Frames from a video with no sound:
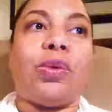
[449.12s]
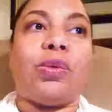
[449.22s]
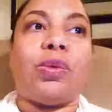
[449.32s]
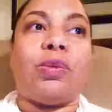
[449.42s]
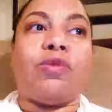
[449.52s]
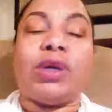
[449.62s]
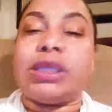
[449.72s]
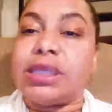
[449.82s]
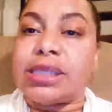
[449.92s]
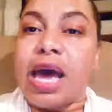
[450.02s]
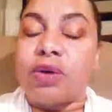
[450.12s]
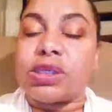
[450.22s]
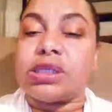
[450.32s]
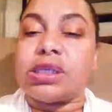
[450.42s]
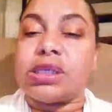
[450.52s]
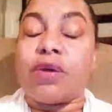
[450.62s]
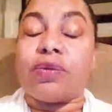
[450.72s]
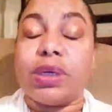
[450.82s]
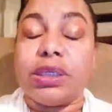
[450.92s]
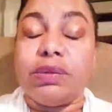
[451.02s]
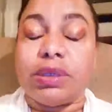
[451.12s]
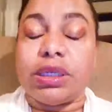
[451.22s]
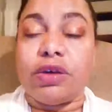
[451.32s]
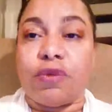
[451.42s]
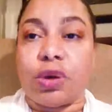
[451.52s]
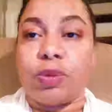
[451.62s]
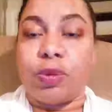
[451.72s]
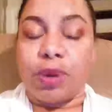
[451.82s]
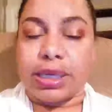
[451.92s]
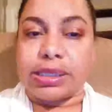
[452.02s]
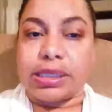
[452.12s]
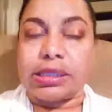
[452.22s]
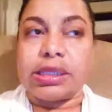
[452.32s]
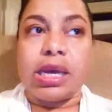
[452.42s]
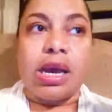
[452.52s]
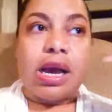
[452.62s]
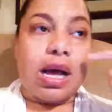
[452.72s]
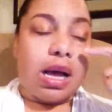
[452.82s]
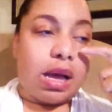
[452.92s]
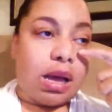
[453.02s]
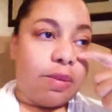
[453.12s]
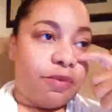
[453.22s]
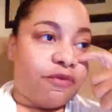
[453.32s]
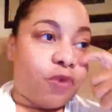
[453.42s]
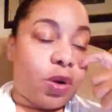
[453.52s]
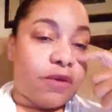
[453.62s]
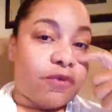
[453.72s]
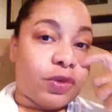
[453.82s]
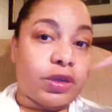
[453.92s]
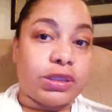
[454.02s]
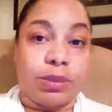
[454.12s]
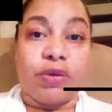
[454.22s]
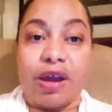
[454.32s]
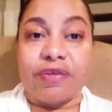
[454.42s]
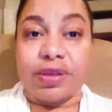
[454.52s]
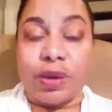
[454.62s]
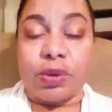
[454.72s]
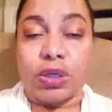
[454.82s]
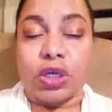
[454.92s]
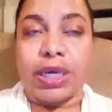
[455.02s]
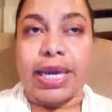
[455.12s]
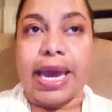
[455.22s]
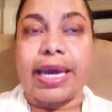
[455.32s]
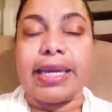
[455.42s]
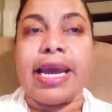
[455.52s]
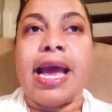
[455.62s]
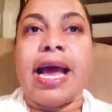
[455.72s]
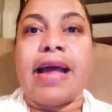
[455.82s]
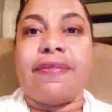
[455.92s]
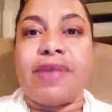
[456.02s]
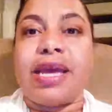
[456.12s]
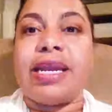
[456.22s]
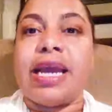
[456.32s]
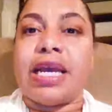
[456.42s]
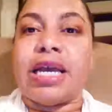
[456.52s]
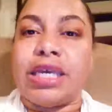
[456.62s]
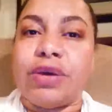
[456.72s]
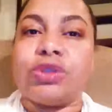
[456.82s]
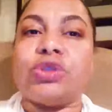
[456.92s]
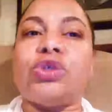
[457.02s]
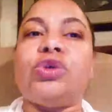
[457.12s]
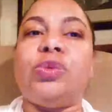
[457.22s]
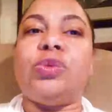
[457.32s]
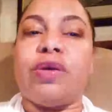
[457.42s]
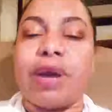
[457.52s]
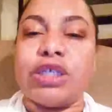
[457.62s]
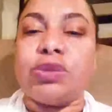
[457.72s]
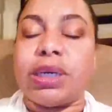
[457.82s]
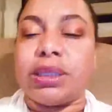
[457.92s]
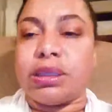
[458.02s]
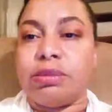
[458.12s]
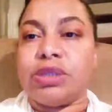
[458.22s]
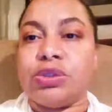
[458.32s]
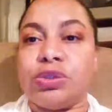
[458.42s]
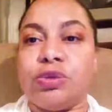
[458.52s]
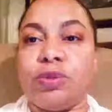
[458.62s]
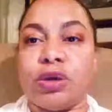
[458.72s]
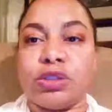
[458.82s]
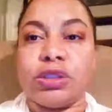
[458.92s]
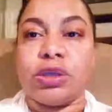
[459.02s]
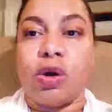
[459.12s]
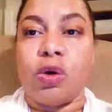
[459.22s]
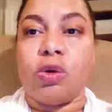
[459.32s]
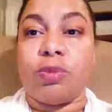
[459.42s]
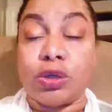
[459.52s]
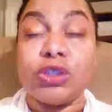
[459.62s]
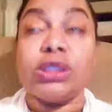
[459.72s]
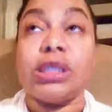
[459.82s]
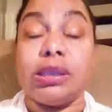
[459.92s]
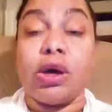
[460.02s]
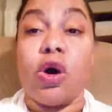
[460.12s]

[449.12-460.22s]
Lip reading: rent these houses at really, really affordable prices for the demographic that we're looking at. And then a year or two, we graduate them into purchasing the homes.